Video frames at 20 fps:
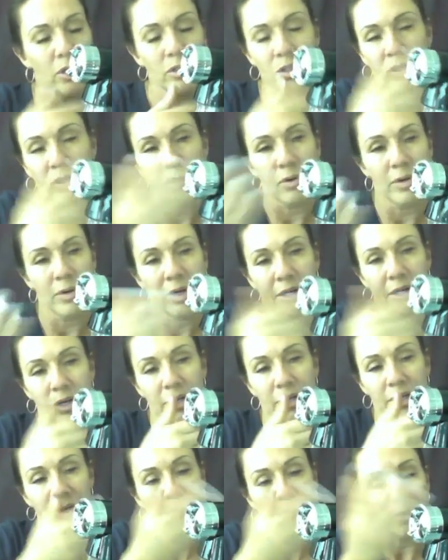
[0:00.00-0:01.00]
to go ahead
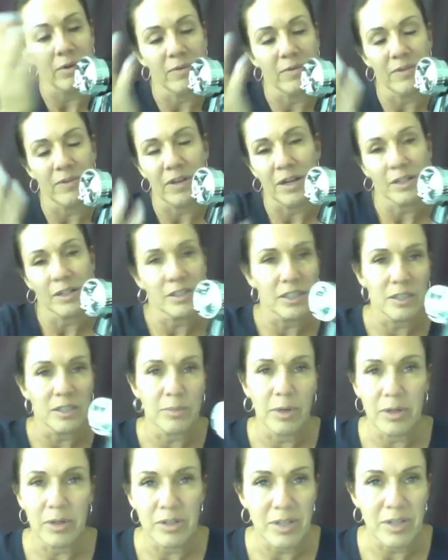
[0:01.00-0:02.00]
and get rid of the excess
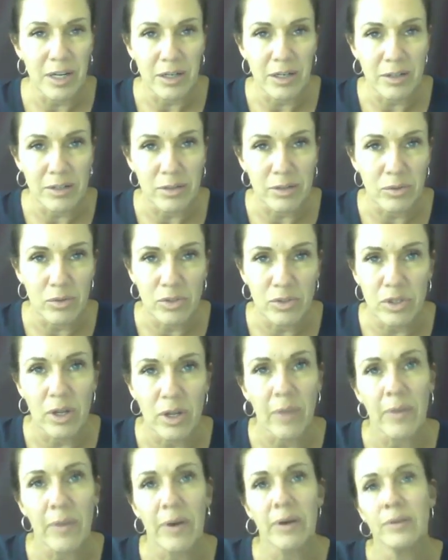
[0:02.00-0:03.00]
amount of tanning solution
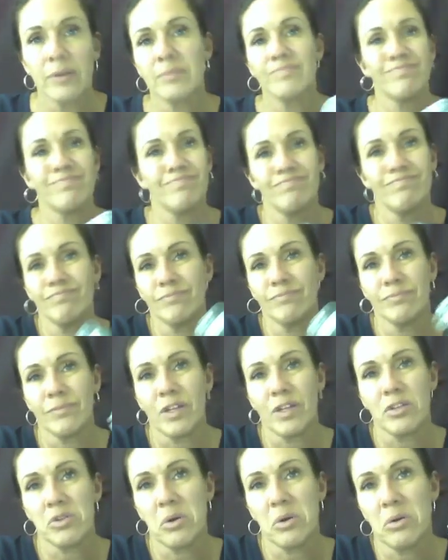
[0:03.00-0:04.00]
on there.
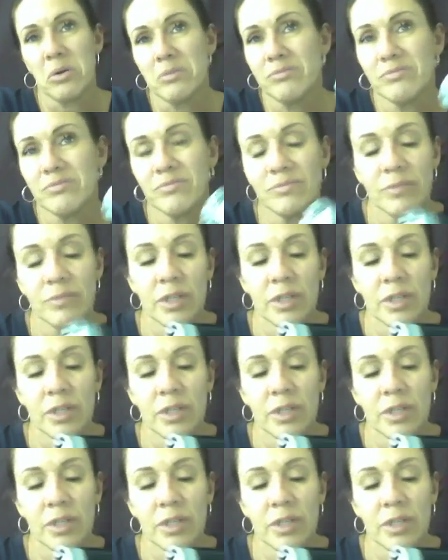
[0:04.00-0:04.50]
That's all.